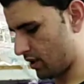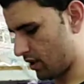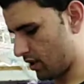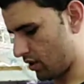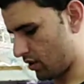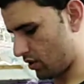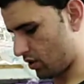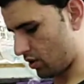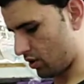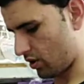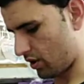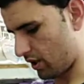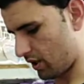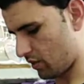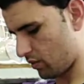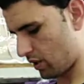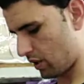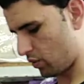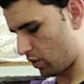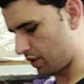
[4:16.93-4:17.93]
So this
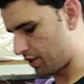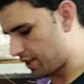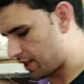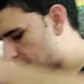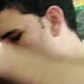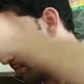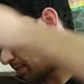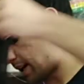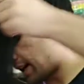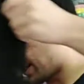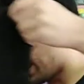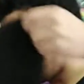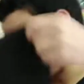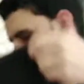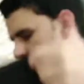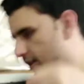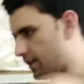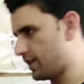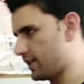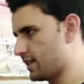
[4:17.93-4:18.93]
one will just make
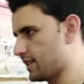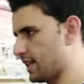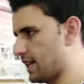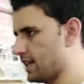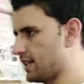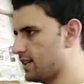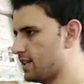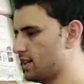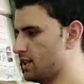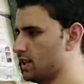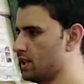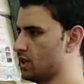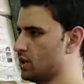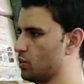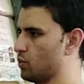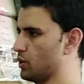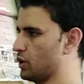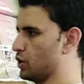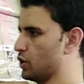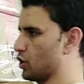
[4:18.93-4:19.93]
different design.
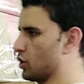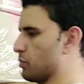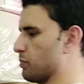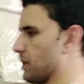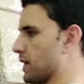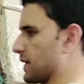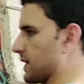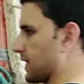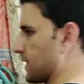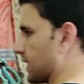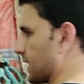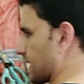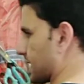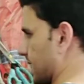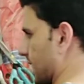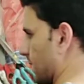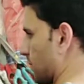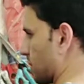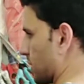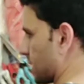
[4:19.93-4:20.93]
We're not making the
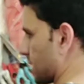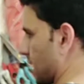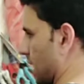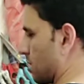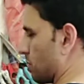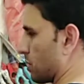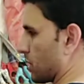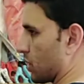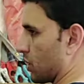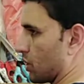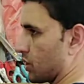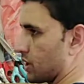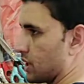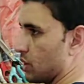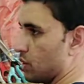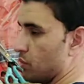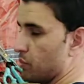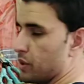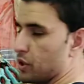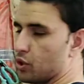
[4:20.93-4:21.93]
same design because they
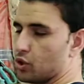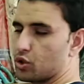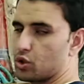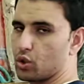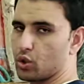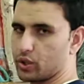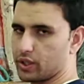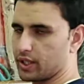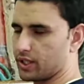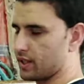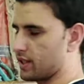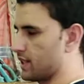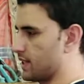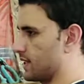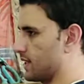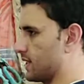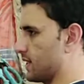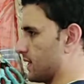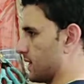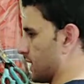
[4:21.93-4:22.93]
will be not looking the
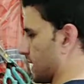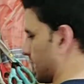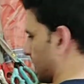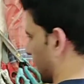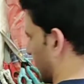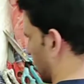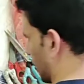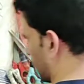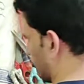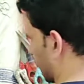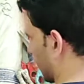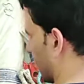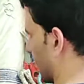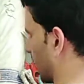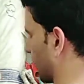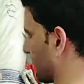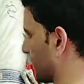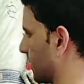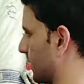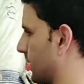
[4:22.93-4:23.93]
nice
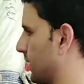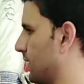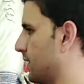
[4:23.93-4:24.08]
guys.